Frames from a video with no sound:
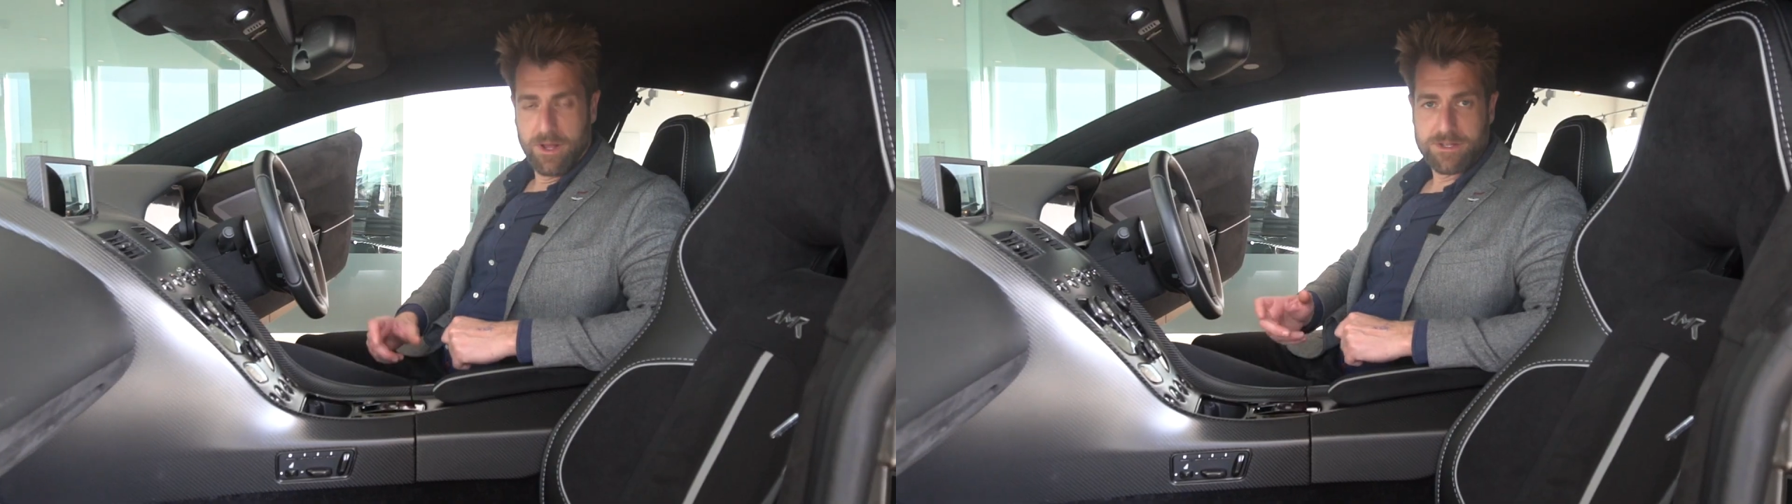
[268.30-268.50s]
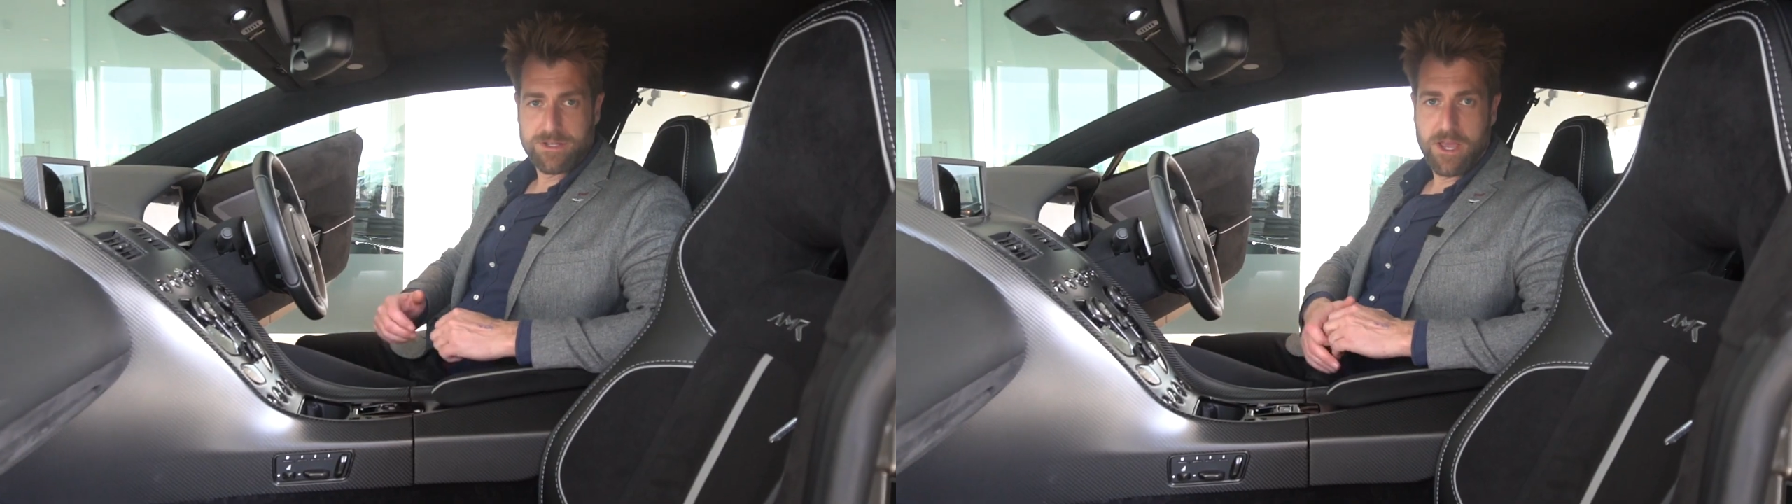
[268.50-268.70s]

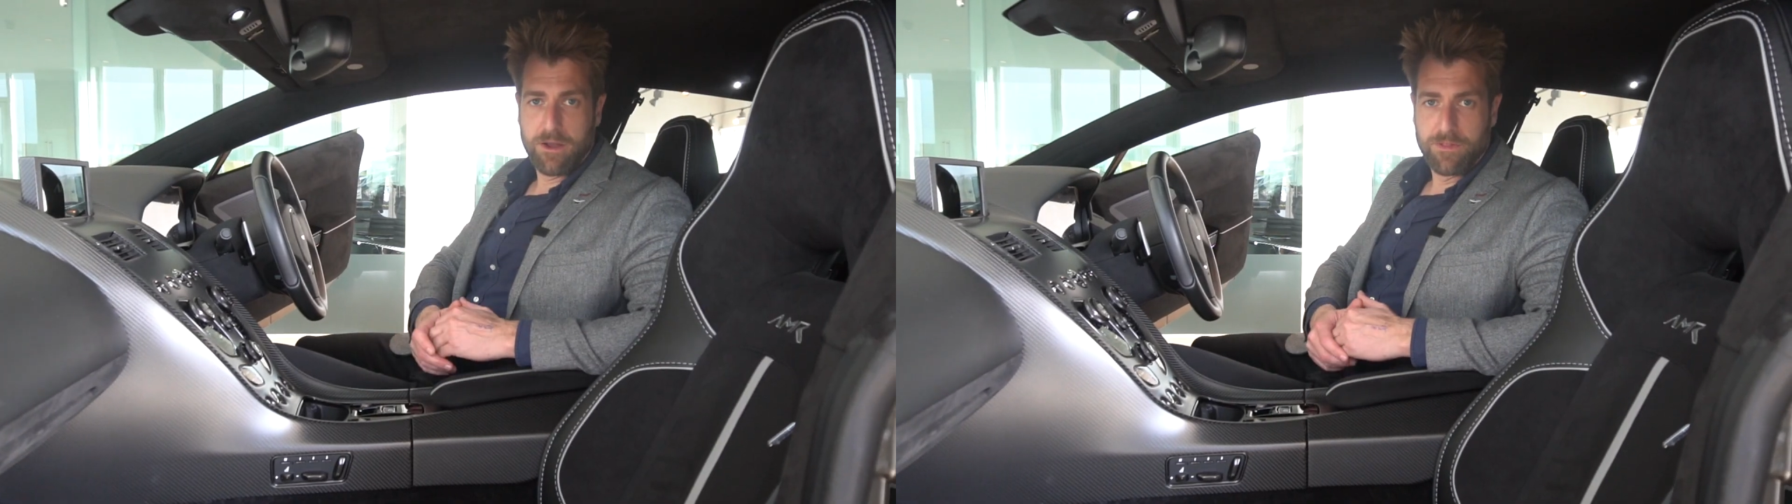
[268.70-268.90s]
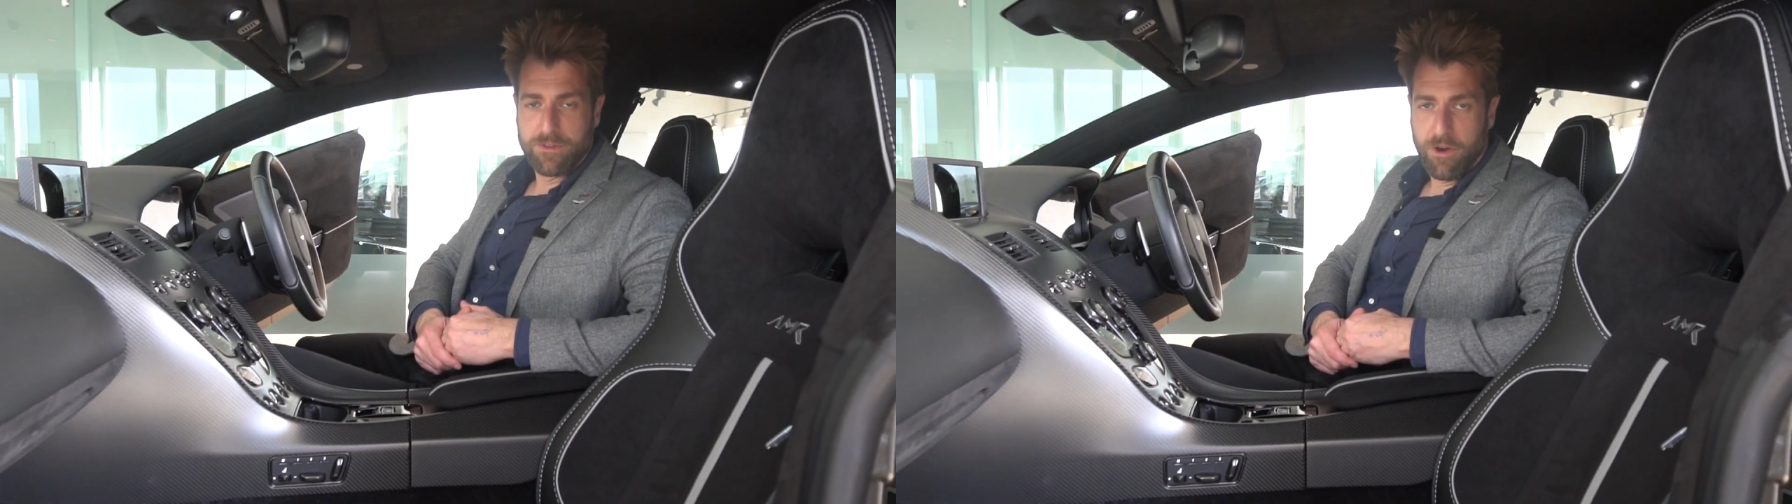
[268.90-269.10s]
as I say,
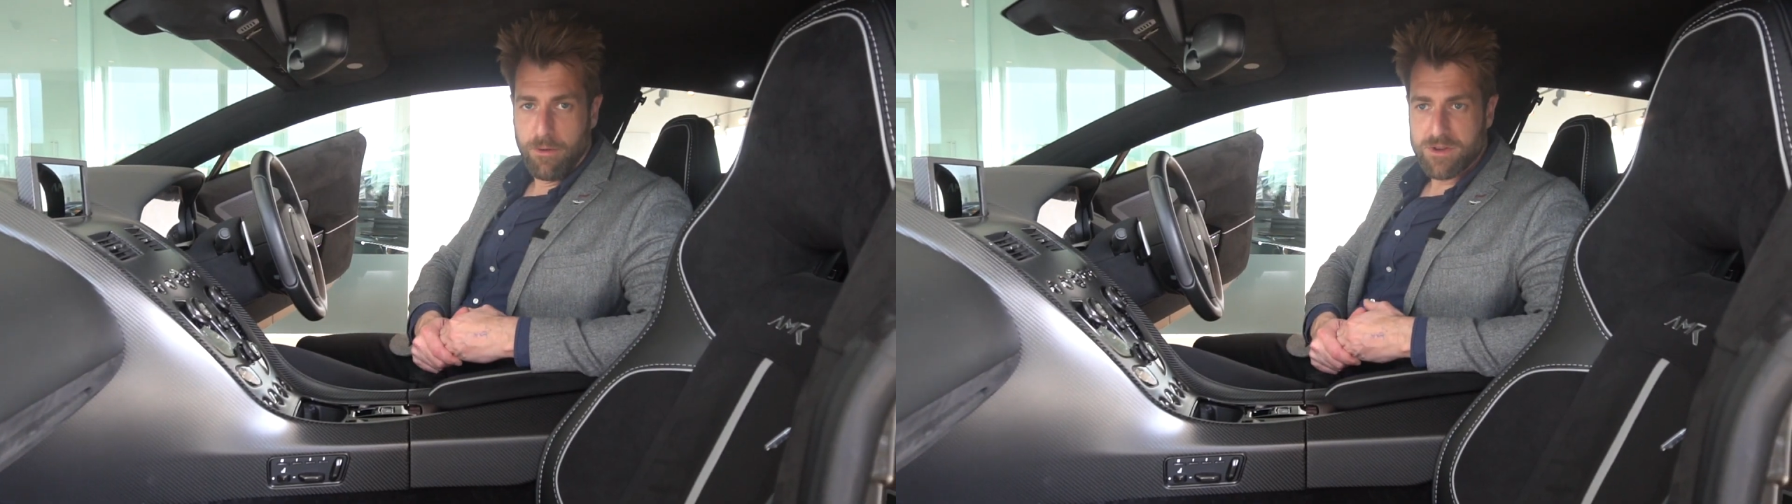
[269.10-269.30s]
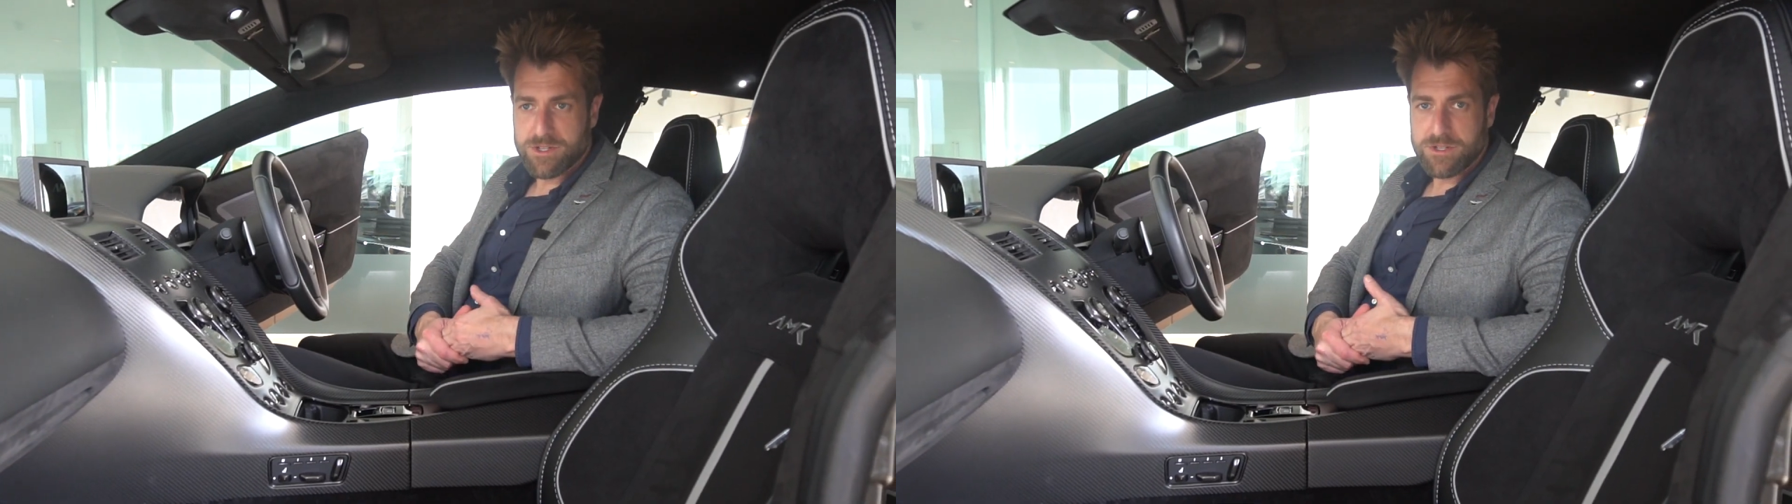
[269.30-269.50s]
on the
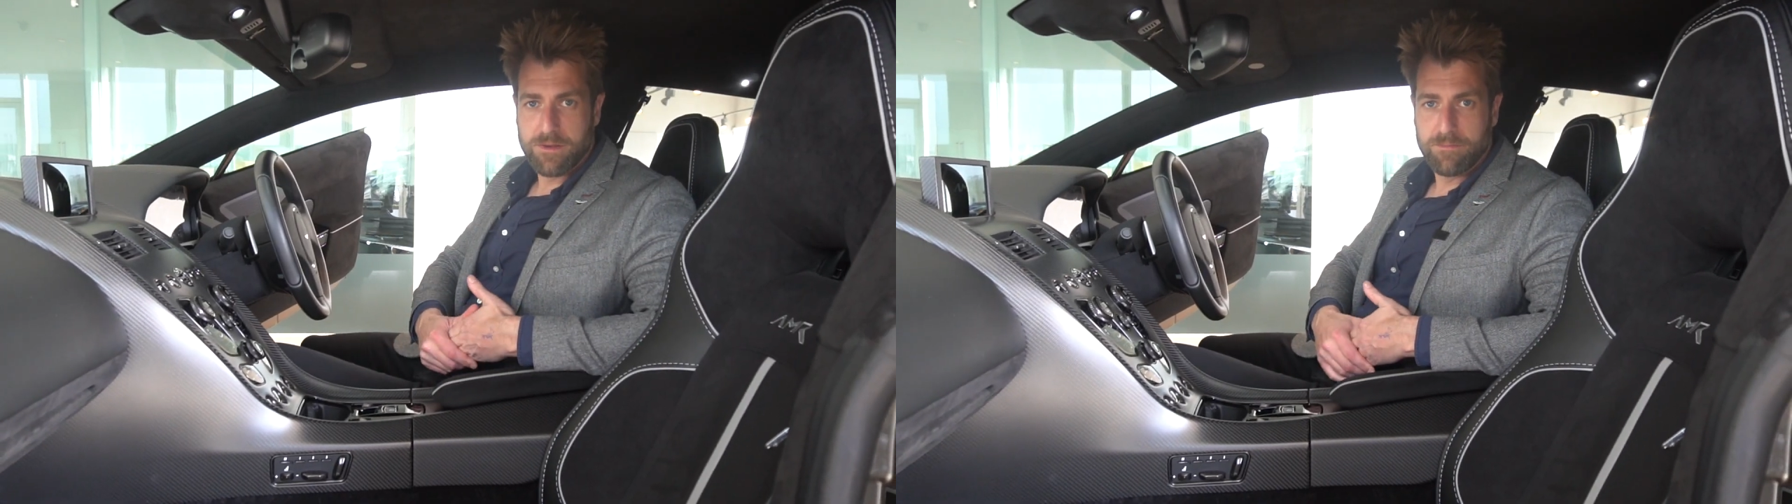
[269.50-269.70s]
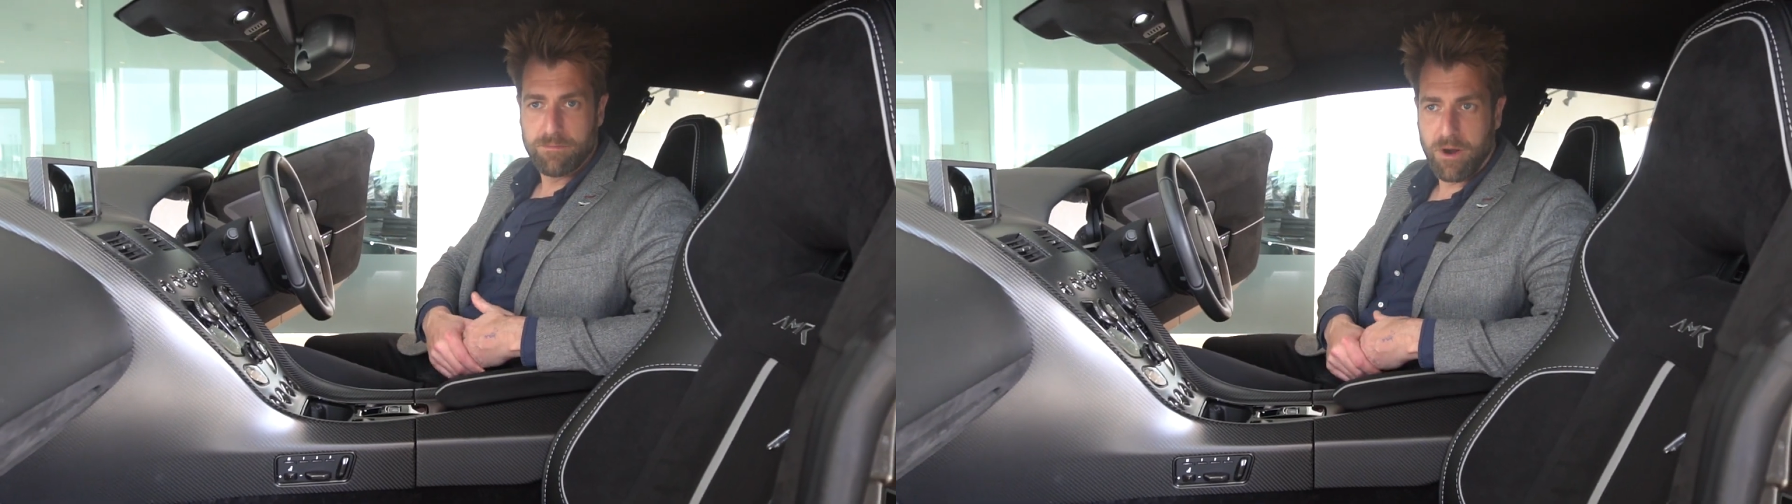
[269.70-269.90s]
Timeless
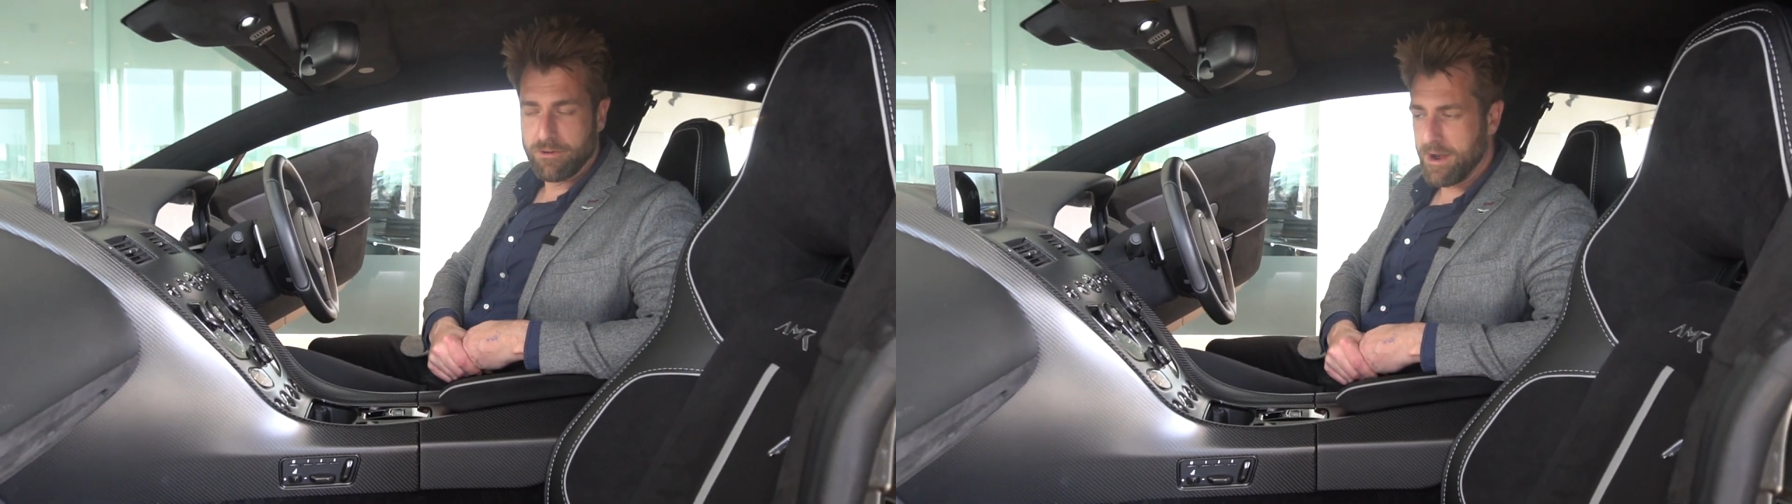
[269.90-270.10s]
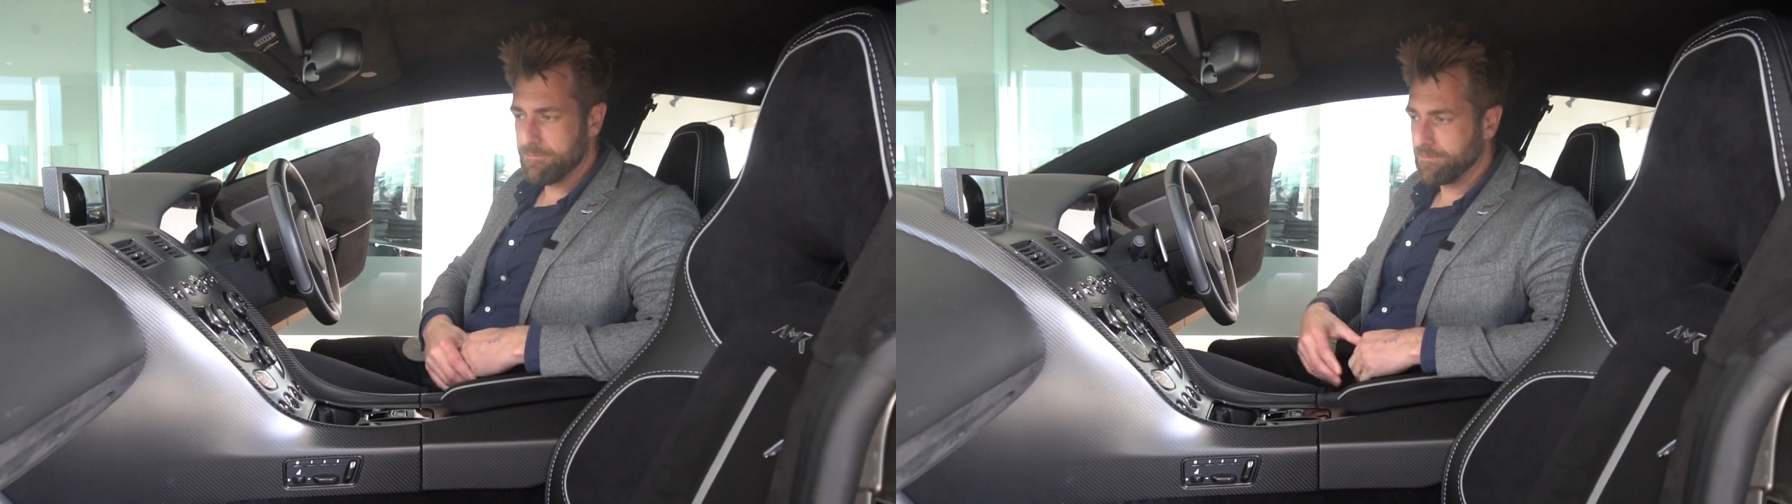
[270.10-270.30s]

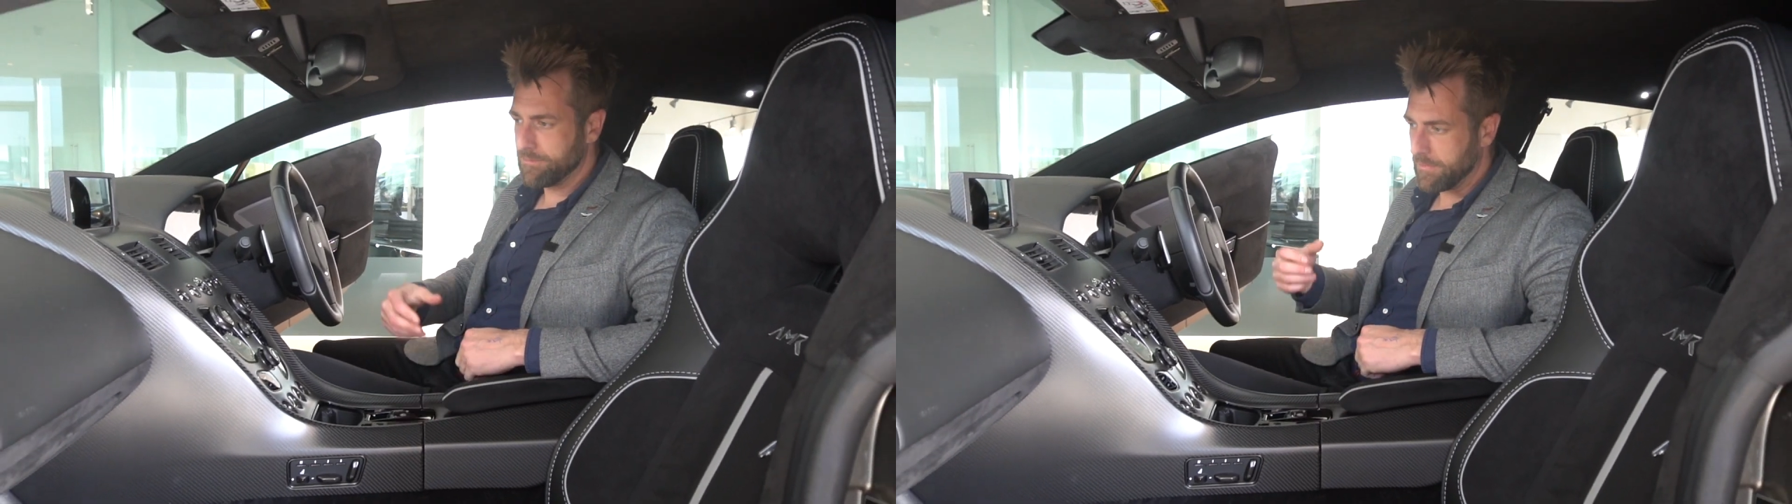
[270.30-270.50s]
program,